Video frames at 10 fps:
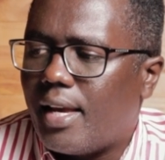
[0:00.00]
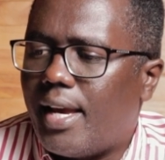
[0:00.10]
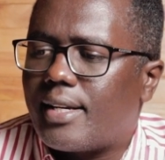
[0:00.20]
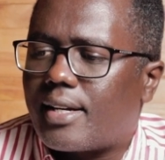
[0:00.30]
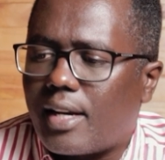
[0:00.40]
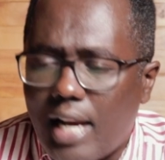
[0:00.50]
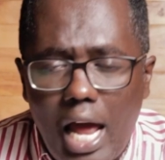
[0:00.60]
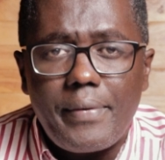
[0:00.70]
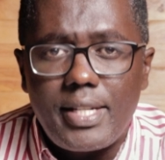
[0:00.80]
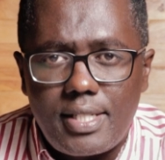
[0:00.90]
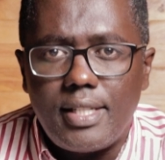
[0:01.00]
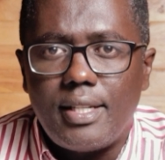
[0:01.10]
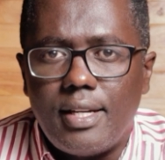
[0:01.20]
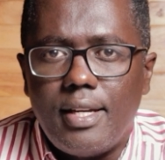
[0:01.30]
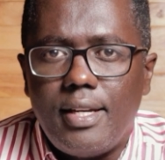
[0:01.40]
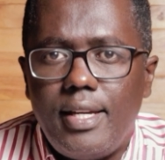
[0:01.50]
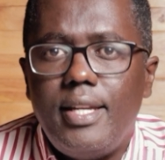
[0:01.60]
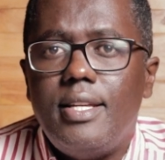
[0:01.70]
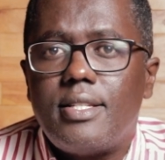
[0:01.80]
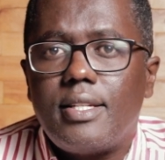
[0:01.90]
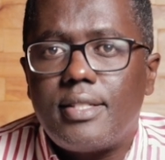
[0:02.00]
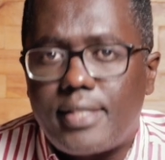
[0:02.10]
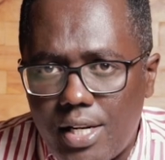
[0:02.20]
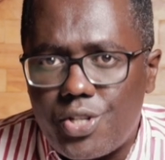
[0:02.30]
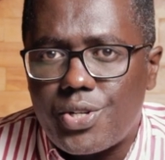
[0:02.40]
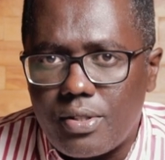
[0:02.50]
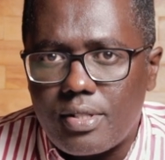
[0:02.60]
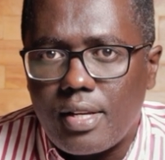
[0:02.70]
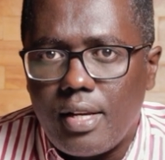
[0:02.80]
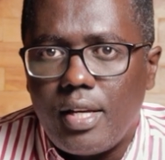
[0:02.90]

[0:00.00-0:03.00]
and clarity in his intentions.